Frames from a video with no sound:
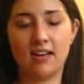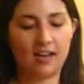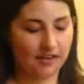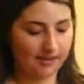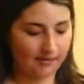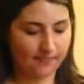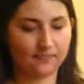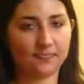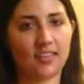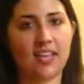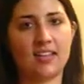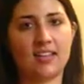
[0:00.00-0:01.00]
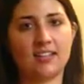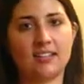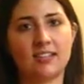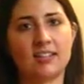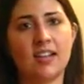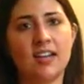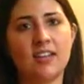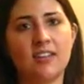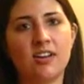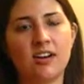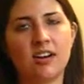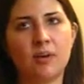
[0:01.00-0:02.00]
And
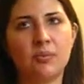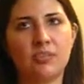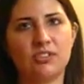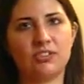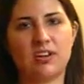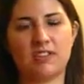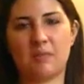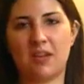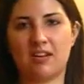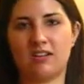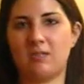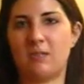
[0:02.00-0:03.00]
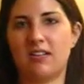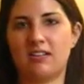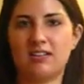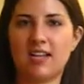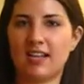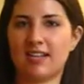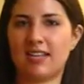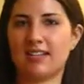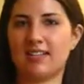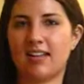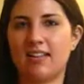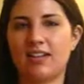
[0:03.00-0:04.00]
there are a couple stress management techniques
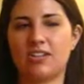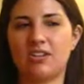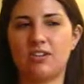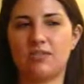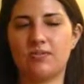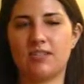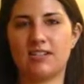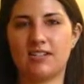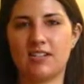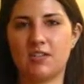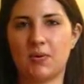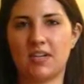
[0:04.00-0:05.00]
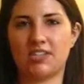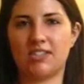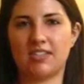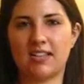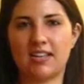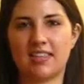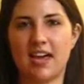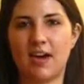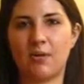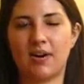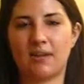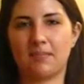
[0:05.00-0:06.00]
I like to use in situations like that
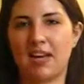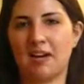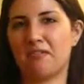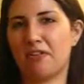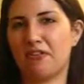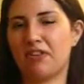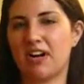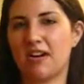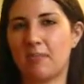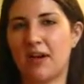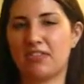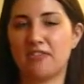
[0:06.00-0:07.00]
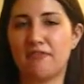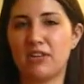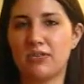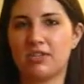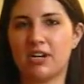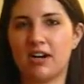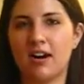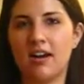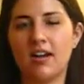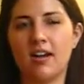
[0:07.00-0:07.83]
when I'm kind of afraid about the future.